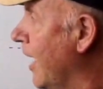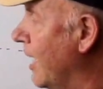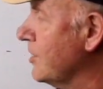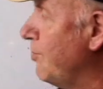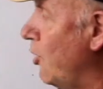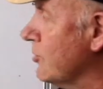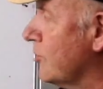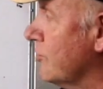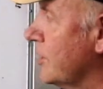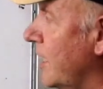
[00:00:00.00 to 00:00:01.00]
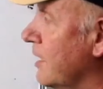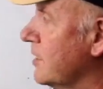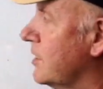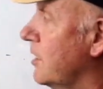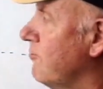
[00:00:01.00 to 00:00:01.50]
As opposed to, say,
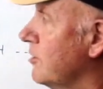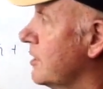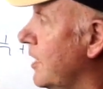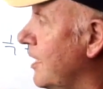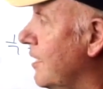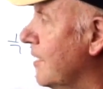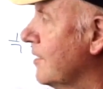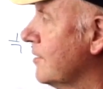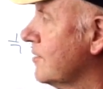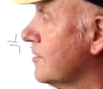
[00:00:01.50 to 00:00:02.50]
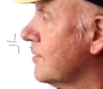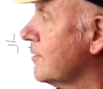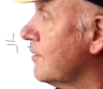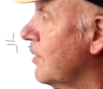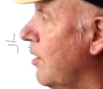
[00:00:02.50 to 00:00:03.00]
this series here,
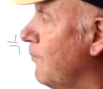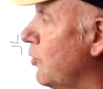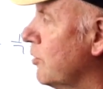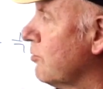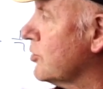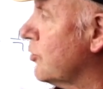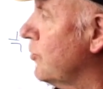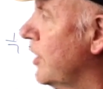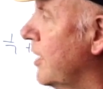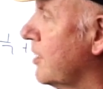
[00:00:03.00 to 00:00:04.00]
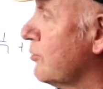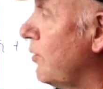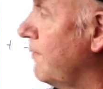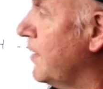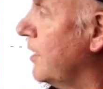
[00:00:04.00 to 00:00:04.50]
and I'll put a little 2 here, because
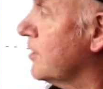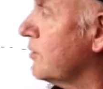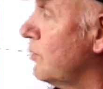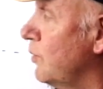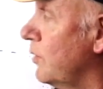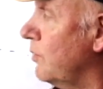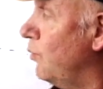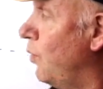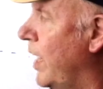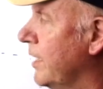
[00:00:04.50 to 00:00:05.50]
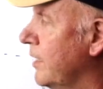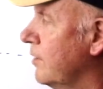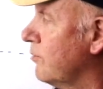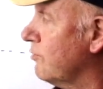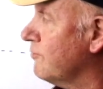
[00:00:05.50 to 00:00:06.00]
what I've done is
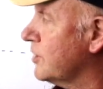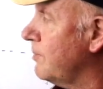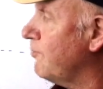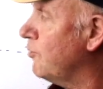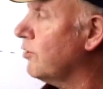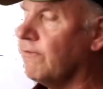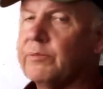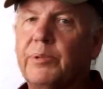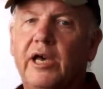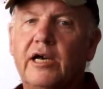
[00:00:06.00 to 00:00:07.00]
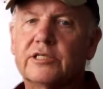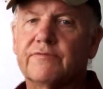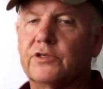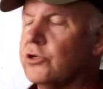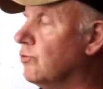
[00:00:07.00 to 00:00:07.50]
1, the reciprocal of the powers
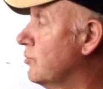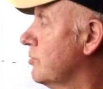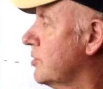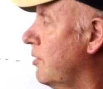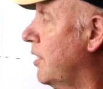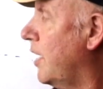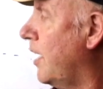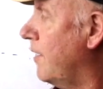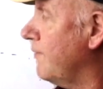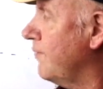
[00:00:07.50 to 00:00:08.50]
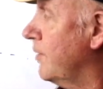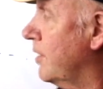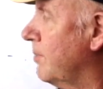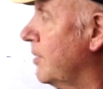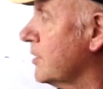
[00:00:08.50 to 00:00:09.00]
of 2, so a half
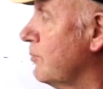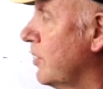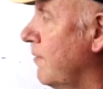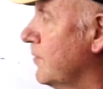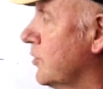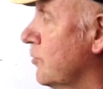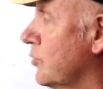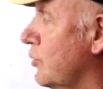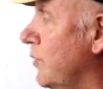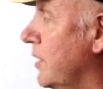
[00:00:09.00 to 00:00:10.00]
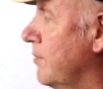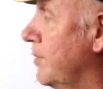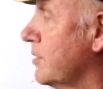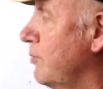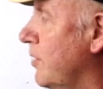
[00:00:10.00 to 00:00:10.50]
plus 1 over 2 squared
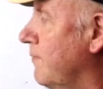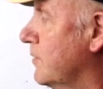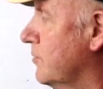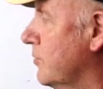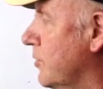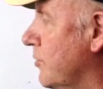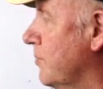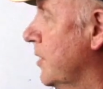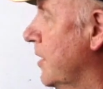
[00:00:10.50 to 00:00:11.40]
plus 1 over 2 cubed.